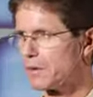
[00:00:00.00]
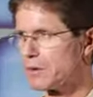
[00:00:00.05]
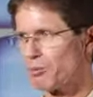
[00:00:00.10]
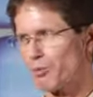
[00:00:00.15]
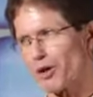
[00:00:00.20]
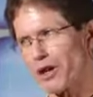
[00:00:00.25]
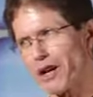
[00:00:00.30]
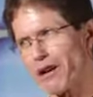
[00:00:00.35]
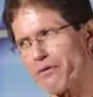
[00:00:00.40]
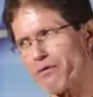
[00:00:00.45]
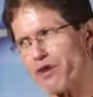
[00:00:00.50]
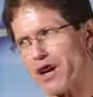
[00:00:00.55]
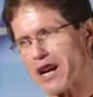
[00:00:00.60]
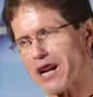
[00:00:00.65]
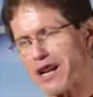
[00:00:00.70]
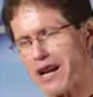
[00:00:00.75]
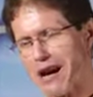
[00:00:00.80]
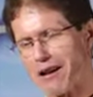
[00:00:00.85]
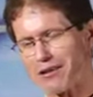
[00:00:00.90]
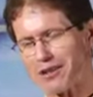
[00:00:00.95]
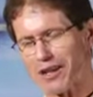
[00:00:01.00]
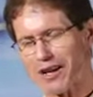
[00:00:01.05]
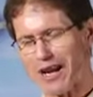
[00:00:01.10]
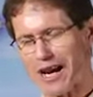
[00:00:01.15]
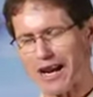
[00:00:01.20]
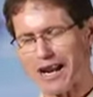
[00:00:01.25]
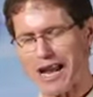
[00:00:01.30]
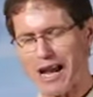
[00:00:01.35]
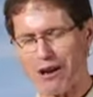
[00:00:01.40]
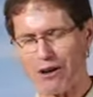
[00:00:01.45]
We're going to find out
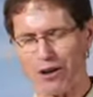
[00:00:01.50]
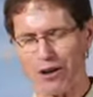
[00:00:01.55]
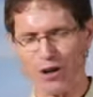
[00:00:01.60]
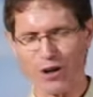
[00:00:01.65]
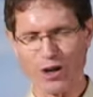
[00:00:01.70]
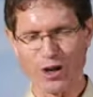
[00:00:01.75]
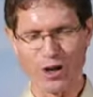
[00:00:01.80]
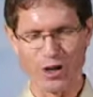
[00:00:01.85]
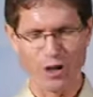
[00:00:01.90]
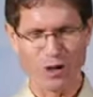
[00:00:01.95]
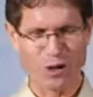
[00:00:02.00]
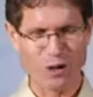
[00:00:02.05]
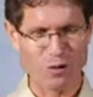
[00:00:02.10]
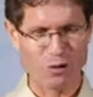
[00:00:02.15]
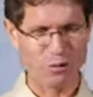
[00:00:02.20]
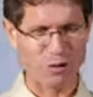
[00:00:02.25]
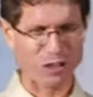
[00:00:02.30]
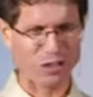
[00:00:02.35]
tonight how to know which